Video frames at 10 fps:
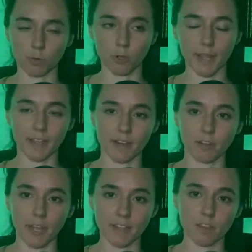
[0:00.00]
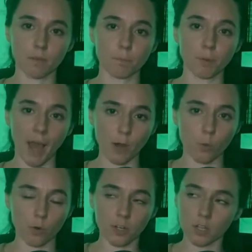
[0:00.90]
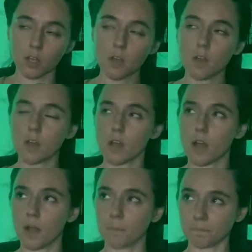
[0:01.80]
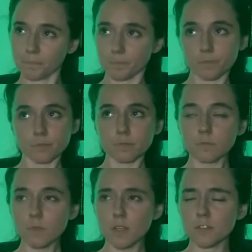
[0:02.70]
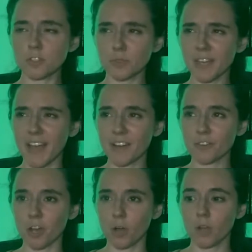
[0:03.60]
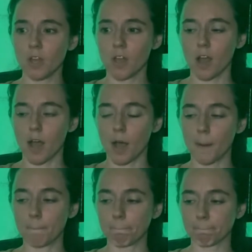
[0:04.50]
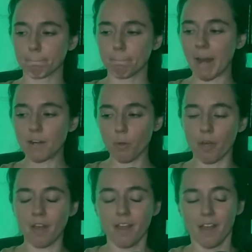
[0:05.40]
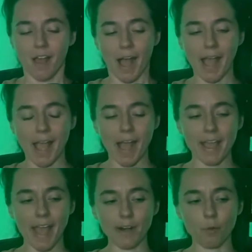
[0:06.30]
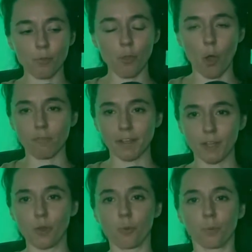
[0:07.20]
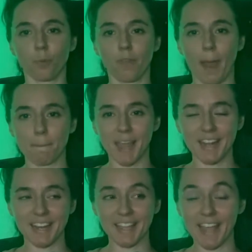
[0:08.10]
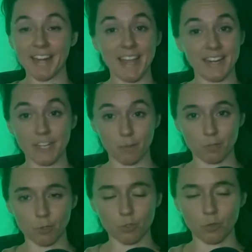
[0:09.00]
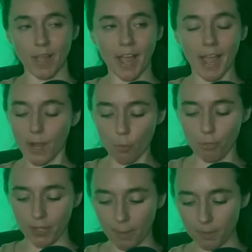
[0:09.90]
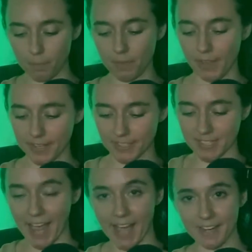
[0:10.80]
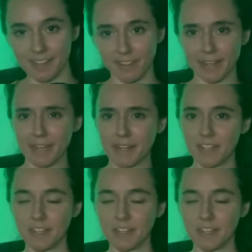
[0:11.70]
I kind of like black work. So yeah, I don't know. But I don't know if I could go through that pain again anytime soon. So I don't think I'm going to be like a tatted lady.